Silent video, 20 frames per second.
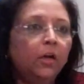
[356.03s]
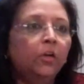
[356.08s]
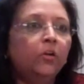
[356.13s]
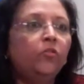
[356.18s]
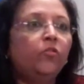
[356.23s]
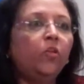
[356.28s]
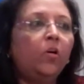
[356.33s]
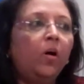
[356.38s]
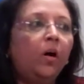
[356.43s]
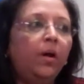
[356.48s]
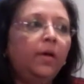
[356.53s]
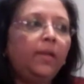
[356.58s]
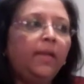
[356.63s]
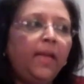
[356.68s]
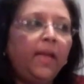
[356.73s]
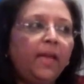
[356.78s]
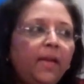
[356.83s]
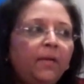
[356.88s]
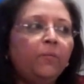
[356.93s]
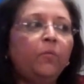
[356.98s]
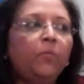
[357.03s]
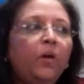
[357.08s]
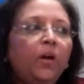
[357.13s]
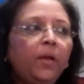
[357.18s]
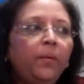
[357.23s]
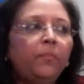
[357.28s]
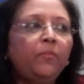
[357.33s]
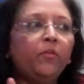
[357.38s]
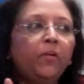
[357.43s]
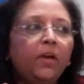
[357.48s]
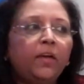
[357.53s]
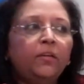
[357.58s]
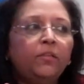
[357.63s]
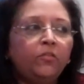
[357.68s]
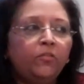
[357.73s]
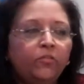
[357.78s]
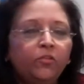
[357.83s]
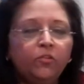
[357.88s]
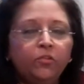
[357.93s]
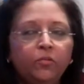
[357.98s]
So again, what I'm trying to
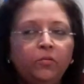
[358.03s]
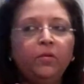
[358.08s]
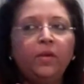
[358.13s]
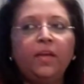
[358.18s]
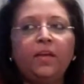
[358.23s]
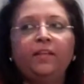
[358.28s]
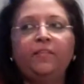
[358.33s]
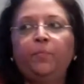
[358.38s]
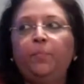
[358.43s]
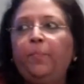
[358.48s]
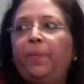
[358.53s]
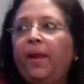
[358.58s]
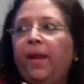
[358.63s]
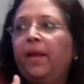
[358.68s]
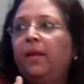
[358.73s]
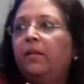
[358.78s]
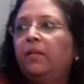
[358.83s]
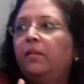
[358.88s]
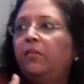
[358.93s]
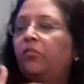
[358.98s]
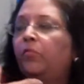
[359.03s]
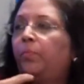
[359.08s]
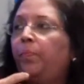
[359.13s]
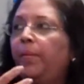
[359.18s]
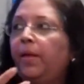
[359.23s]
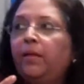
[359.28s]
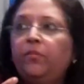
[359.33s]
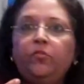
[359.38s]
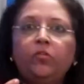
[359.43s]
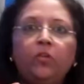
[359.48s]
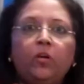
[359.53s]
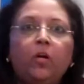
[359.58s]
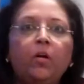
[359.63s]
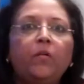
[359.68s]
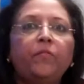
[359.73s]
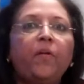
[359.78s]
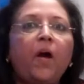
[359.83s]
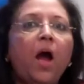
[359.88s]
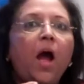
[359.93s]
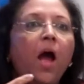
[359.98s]
do is paint this picture
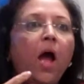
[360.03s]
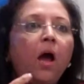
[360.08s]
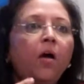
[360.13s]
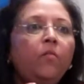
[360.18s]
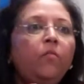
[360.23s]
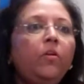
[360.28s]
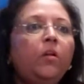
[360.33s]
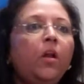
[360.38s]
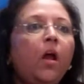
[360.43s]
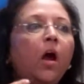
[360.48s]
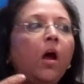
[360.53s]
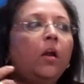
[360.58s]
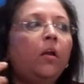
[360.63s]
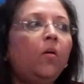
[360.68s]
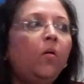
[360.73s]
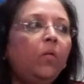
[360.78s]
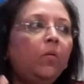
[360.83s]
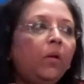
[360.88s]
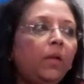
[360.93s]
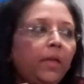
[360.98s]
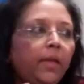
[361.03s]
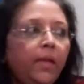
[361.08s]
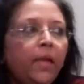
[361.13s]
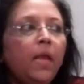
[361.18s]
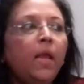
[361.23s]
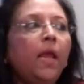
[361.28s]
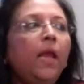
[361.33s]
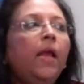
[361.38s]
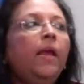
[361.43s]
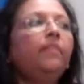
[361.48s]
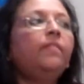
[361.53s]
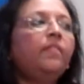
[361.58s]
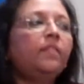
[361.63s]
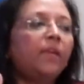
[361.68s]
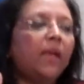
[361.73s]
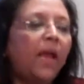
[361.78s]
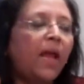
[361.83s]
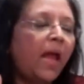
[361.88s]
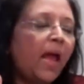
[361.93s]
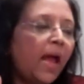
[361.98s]
of how not only is it
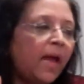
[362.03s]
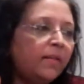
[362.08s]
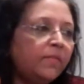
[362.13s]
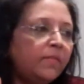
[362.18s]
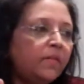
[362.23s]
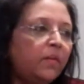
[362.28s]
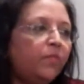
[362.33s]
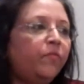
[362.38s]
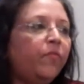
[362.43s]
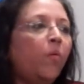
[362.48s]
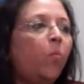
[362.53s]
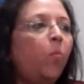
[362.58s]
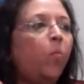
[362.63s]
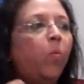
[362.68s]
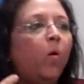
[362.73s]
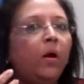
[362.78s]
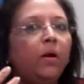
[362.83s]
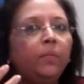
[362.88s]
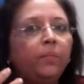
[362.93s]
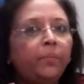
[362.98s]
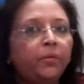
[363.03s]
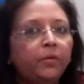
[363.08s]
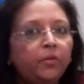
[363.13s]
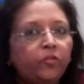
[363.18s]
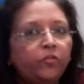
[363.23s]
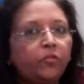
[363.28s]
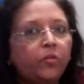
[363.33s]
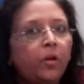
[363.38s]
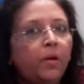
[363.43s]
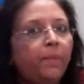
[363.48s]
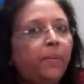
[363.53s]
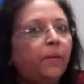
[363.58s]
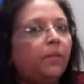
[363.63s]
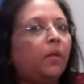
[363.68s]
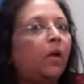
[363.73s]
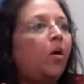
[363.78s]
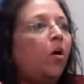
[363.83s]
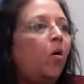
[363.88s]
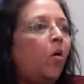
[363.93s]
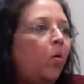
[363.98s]
a hazard for one person, but the
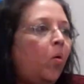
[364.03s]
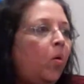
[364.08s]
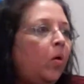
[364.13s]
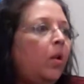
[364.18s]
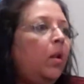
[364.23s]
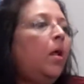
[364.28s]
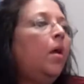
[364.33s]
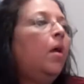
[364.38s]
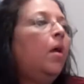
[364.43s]
whole